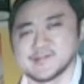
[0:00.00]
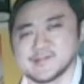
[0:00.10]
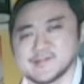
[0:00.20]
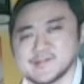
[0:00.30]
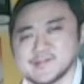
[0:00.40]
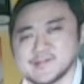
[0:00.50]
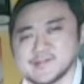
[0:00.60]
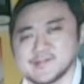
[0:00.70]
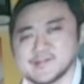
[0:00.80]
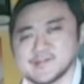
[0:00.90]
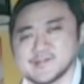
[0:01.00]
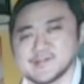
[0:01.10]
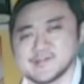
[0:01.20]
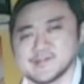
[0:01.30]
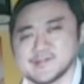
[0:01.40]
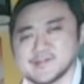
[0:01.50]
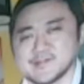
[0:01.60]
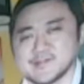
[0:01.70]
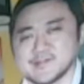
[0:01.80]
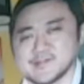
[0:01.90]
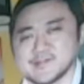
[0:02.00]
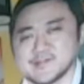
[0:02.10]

[no speech]